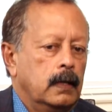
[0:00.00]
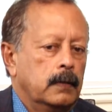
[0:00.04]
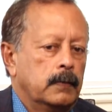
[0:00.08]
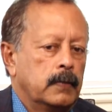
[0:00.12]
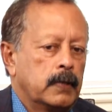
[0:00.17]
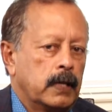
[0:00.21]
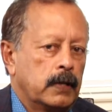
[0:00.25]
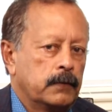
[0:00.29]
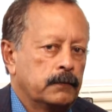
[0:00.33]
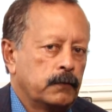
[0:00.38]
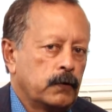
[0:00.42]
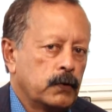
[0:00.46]

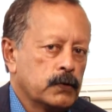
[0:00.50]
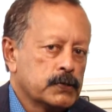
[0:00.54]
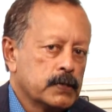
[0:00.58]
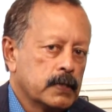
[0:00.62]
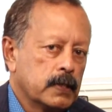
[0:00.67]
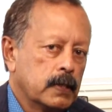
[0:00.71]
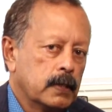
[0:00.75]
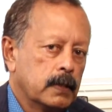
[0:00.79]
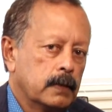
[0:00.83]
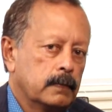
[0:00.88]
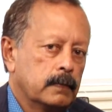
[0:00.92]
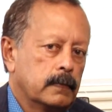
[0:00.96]
But
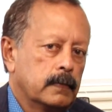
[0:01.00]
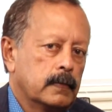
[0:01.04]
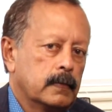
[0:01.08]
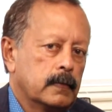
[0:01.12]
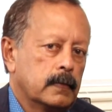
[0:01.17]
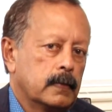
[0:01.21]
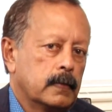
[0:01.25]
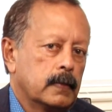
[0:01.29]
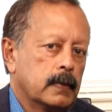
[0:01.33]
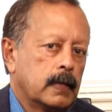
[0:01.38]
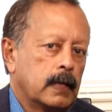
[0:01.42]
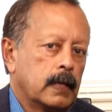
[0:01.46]
unfortunately,
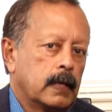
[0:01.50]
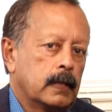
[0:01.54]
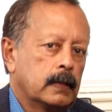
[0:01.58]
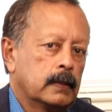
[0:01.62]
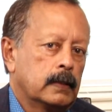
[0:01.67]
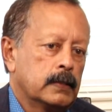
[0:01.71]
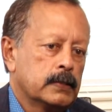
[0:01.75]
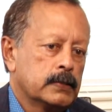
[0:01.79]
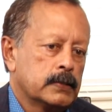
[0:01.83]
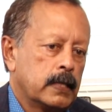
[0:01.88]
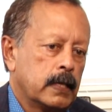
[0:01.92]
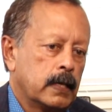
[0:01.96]
at
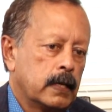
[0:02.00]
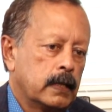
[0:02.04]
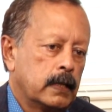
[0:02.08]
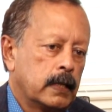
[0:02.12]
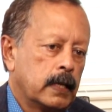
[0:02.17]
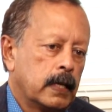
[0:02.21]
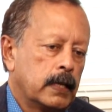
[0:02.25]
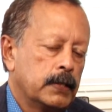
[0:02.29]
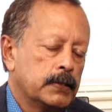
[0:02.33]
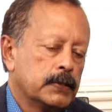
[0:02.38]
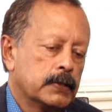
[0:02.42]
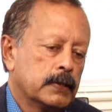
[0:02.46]
this day and
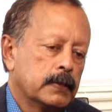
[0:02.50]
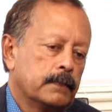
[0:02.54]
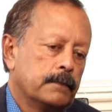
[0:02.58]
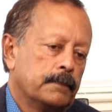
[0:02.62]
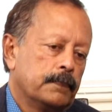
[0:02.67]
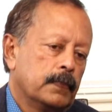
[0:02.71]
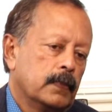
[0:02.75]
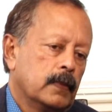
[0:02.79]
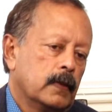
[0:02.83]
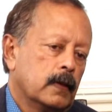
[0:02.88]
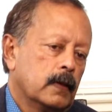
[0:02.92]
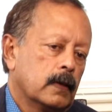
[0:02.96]
age,
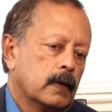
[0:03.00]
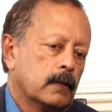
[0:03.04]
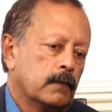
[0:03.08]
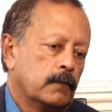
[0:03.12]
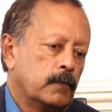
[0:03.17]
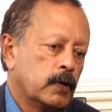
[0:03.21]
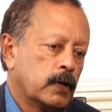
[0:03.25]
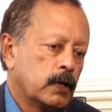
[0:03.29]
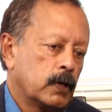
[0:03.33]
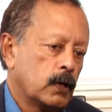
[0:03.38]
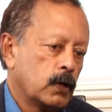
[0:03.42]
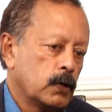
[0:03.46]

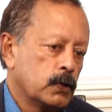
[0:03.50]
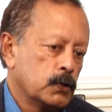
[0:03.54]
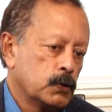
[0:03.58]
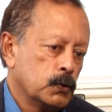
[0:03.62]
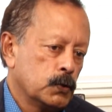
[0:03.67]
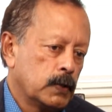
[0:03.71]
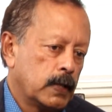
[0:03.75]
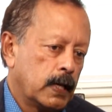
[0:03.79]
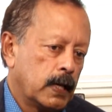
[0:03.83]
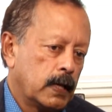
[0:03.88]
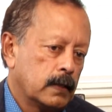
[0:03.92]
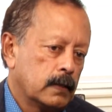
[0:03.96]
we cannot
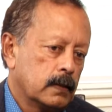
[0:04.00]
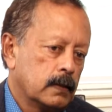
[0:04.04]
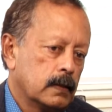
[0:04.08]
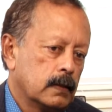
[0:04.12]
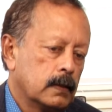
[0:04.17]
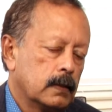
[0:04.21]
do that